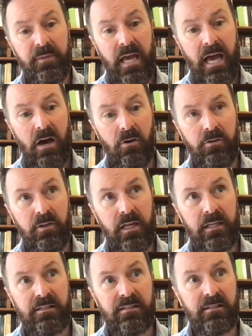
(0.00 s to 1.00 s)
how
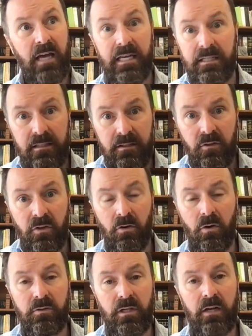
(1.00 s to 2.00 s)
they cited their
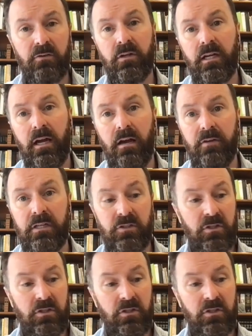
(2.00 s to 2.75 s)
own Doctrine and Covenants.